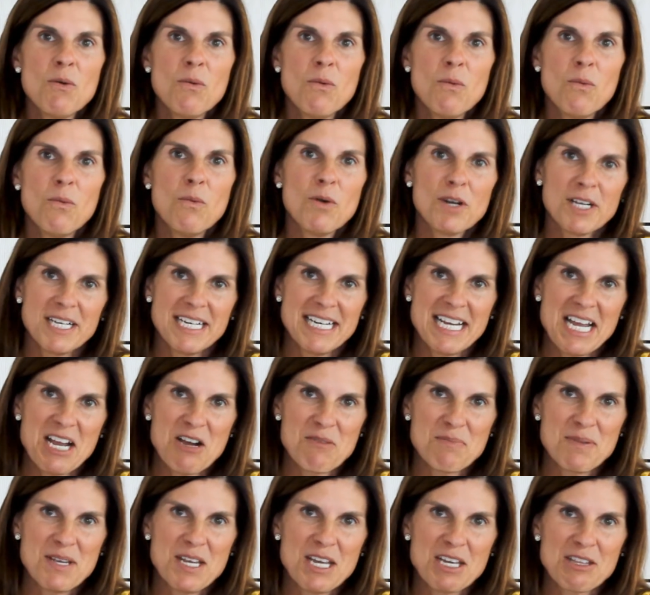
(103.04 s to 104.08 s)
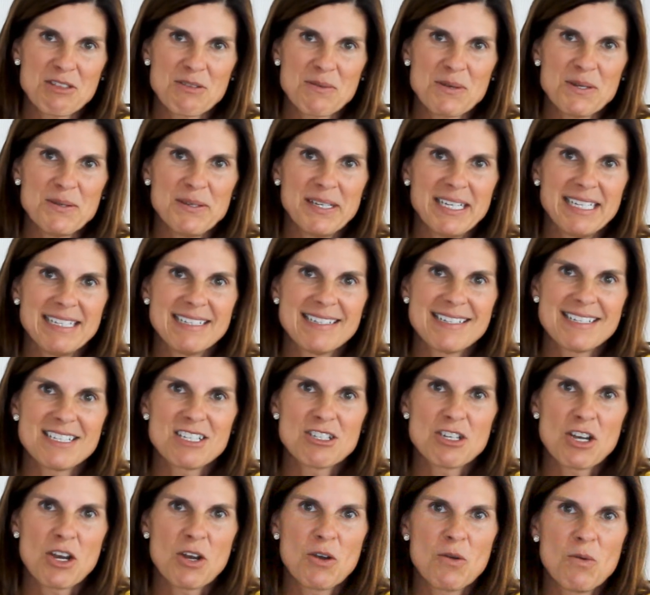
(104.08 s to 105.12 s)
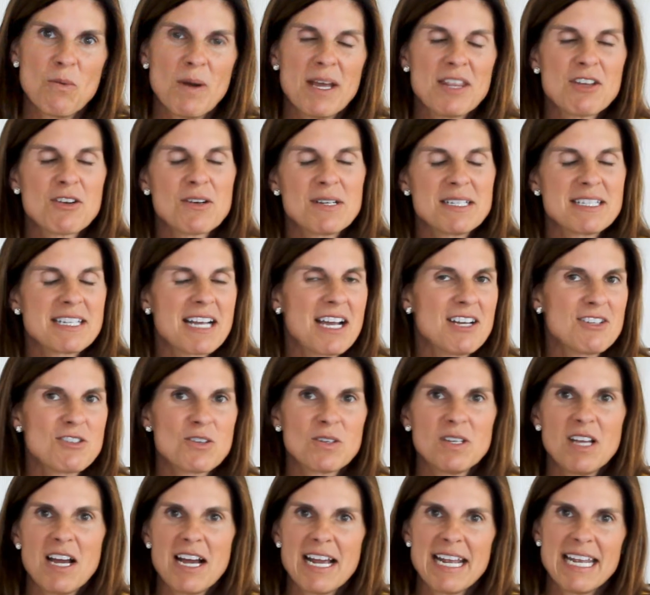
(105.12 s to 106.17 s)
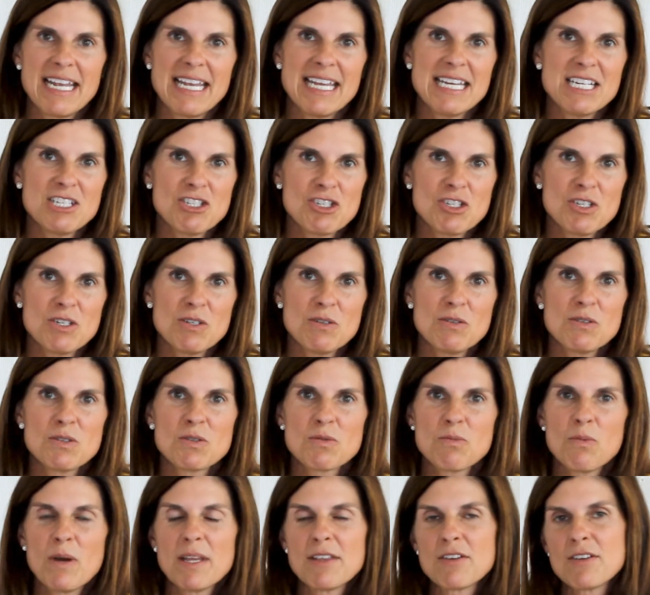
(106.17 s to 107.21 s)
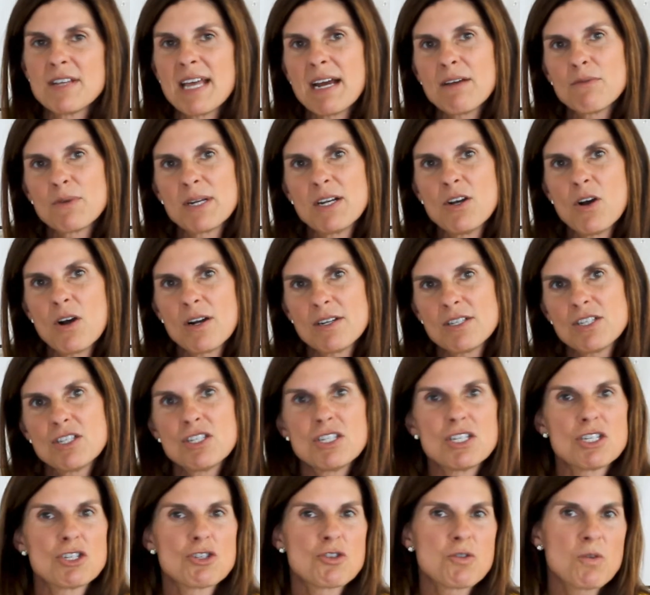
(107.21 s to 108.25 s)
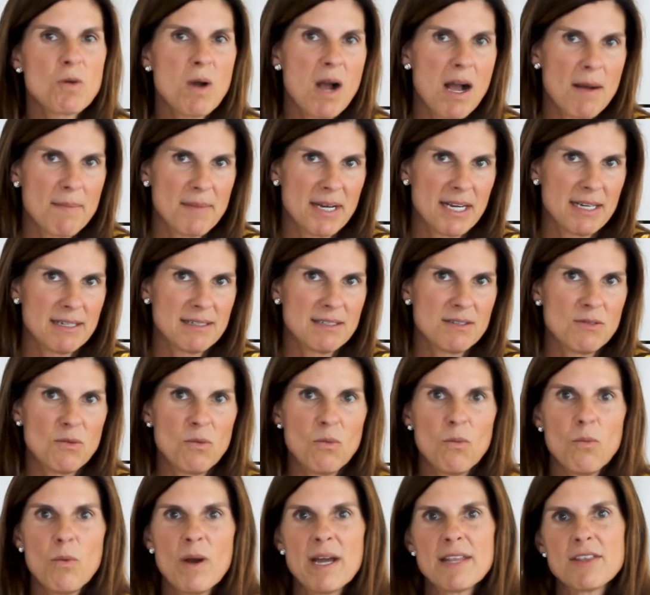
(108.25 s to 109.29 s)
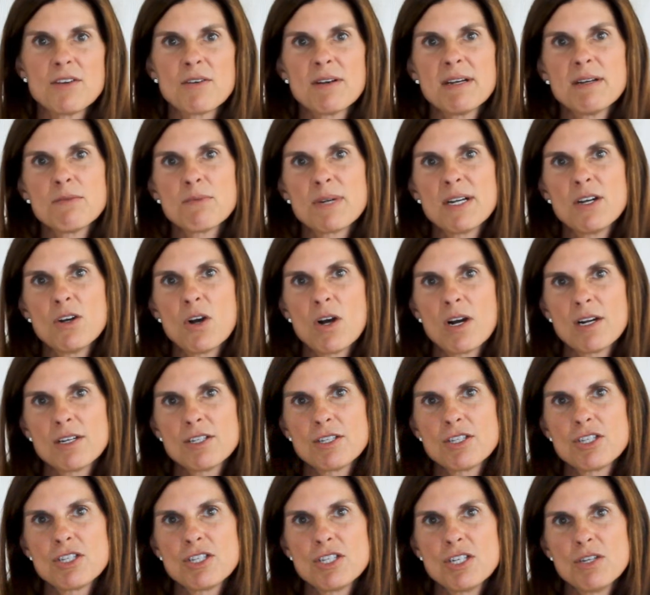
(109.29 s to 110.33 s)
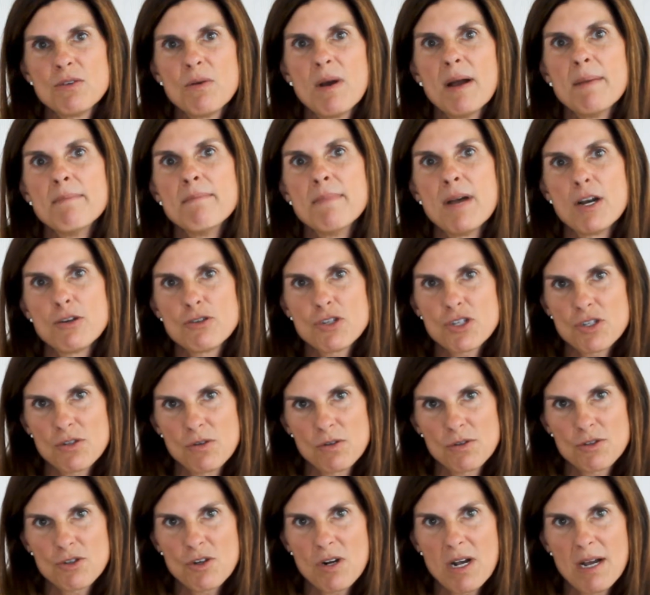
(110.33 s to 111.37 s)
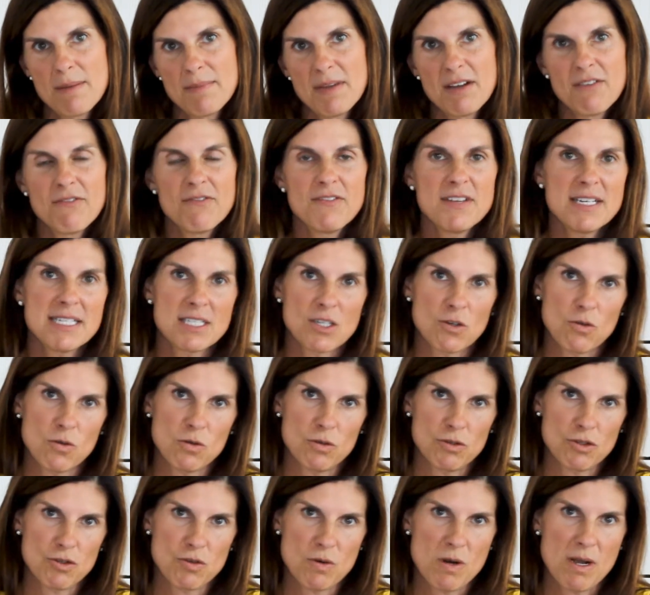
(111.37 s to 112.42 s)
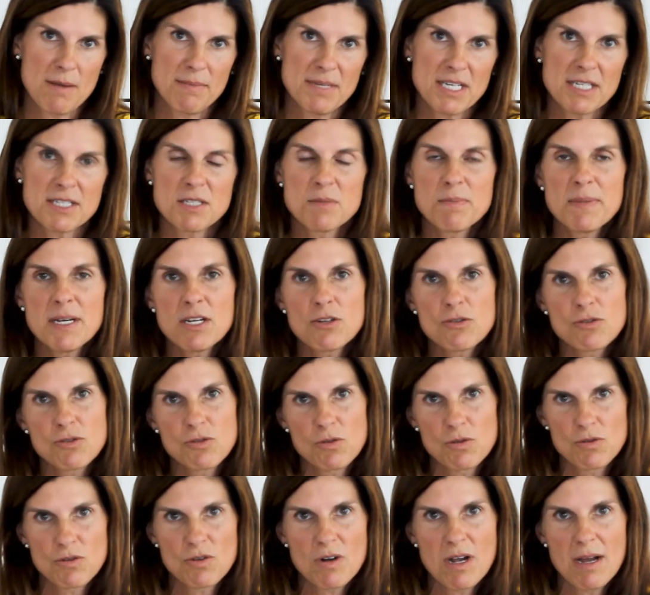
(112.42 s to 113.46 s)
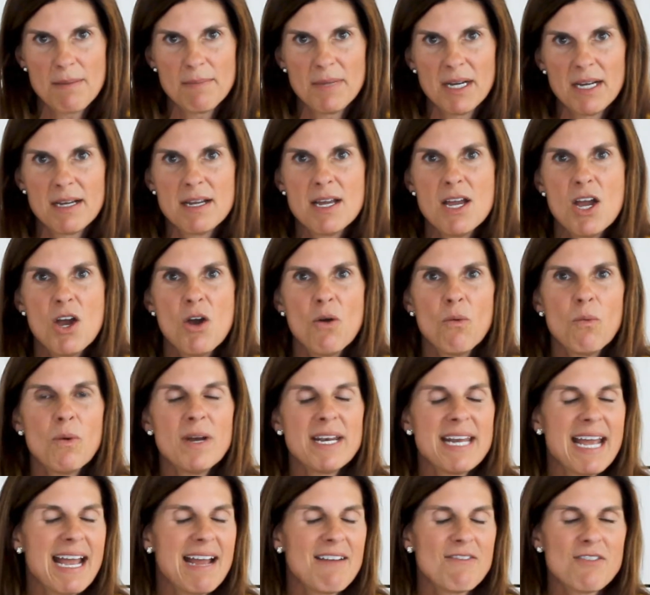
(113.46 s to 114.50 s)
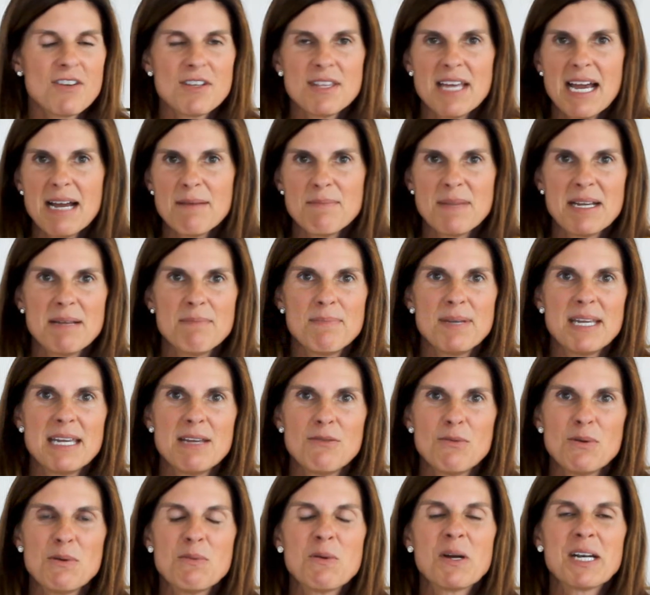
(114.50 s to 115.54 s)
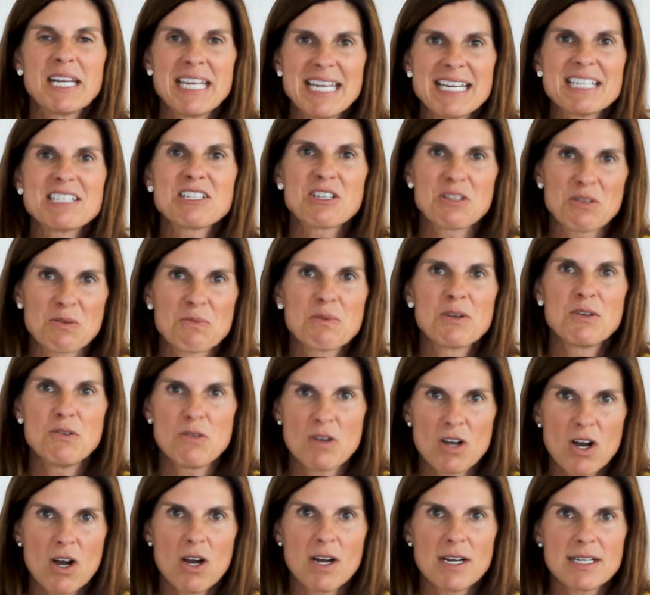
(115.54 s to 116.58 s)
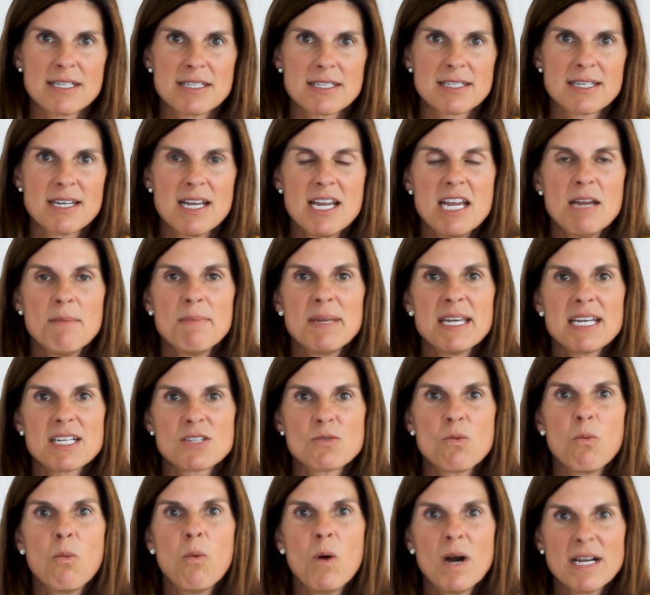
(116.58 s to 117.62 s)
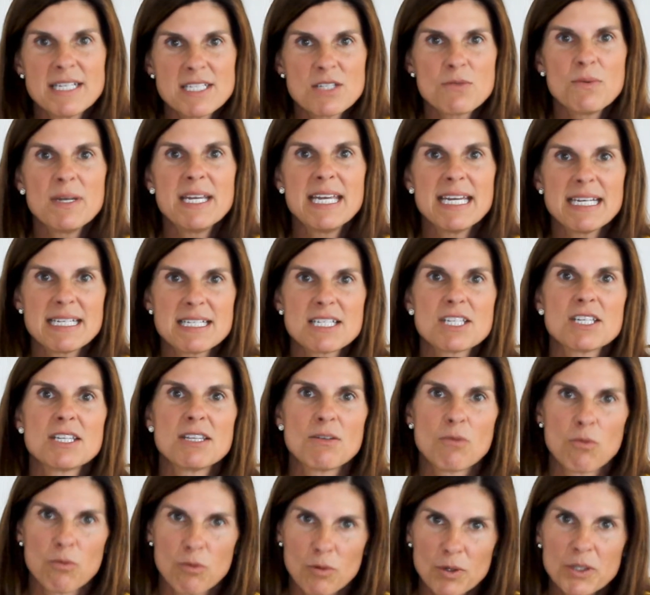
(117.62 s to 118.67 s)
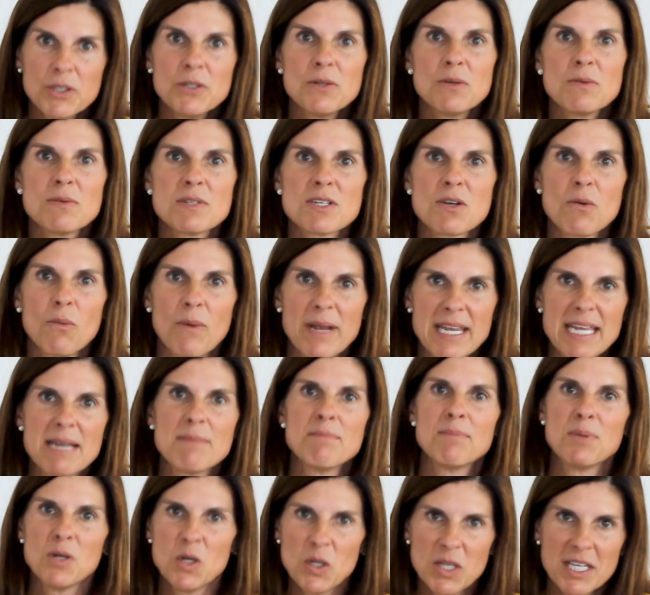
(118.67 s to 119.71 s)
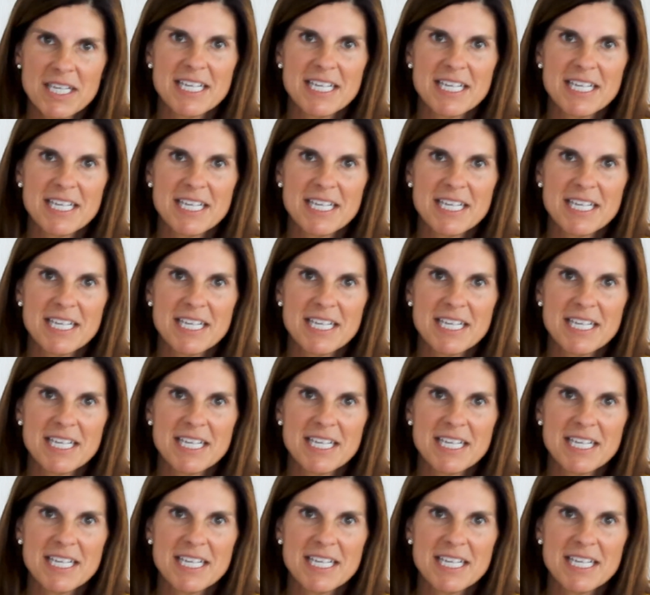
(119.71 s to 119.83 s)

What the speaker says: We're going to help you get through it. So whether it's underlying issues, whether that regards to trauma, whether it regards to emotional trauma, physical trauma, spiritual trauma, whatever that may be, we want to get to the root cause. Because once we get to the root, we can pull it